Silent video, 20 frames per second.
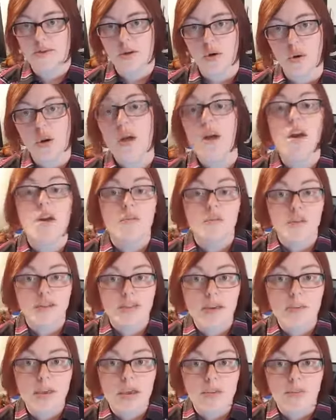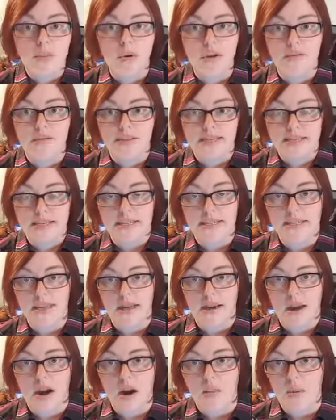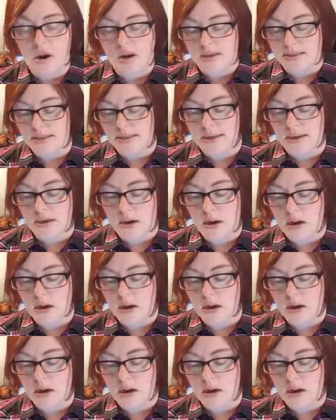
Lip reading: So for some people, if it's in a skincare product, it can